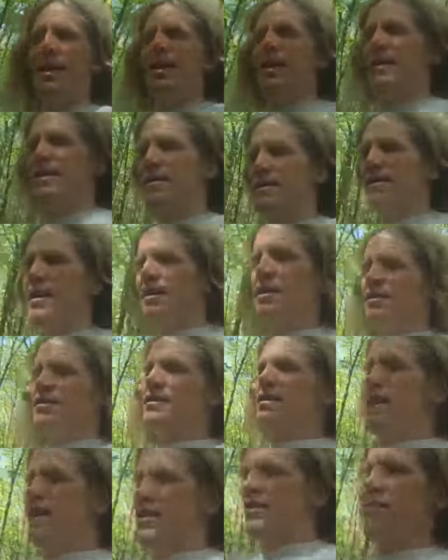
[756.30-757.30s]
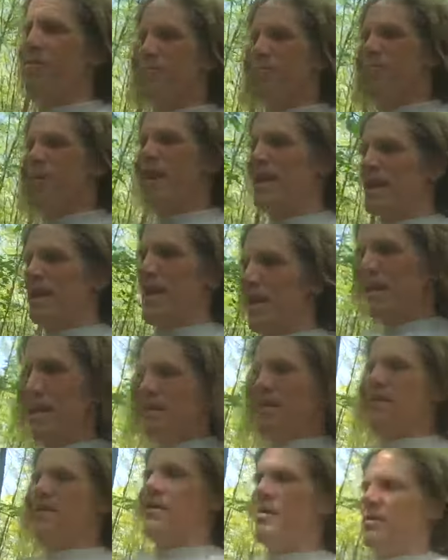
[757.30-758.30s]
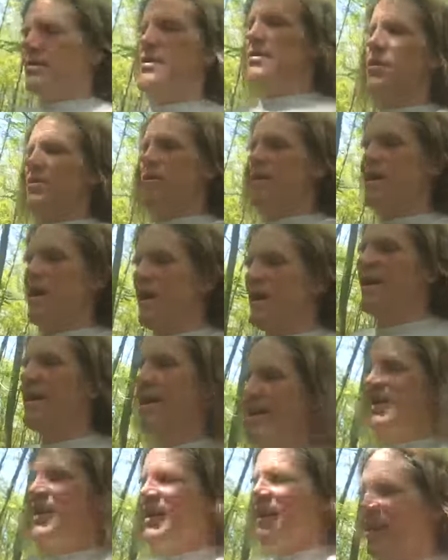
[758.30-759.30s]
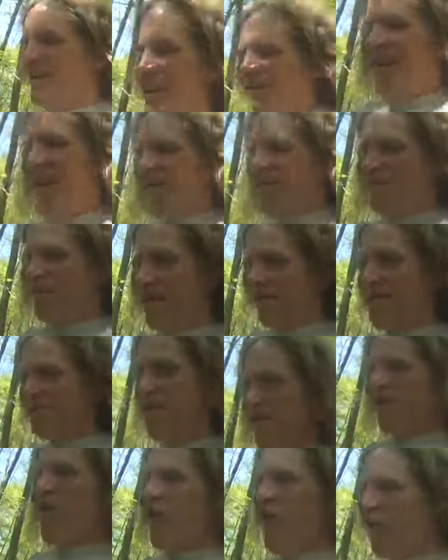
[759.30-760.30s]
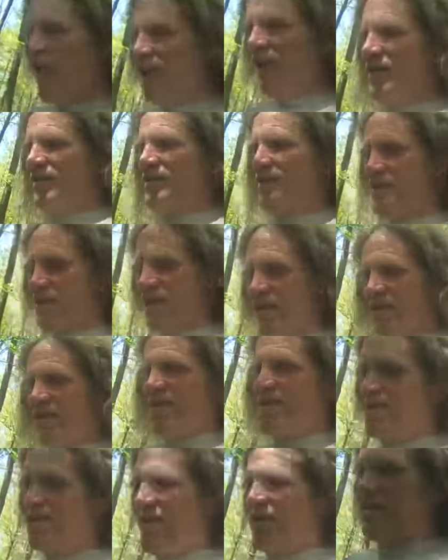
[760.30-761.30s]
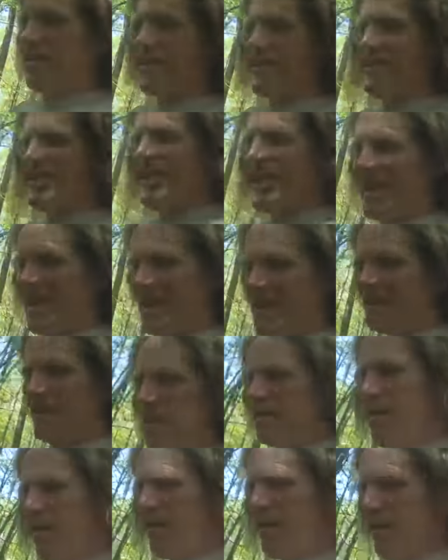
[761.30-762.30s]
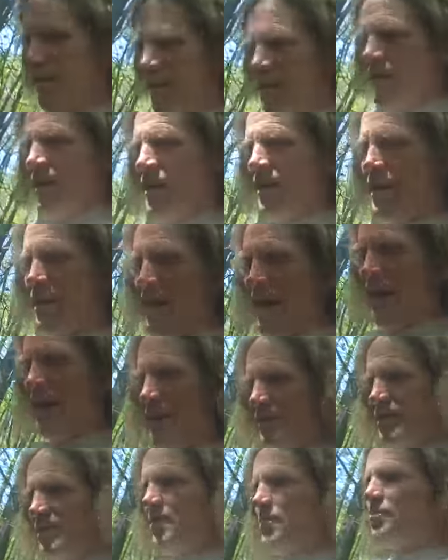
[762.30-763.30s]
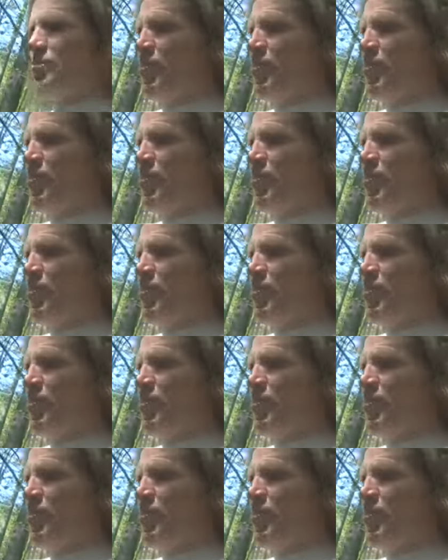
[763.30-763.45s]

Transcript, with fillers: is a state of being okay? And when it's caused and you are sickened, that is a